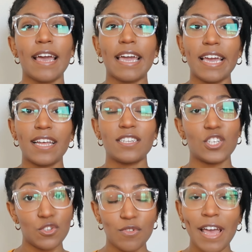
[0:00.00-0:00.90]
And
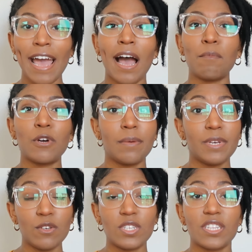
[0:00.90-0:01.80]
to do that, I'm going to
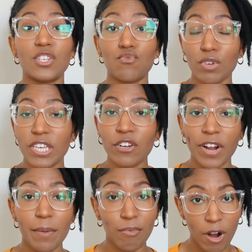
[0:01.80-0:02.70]
be using this really
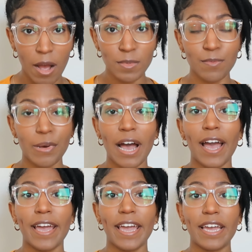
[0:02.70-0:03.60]
great prompt by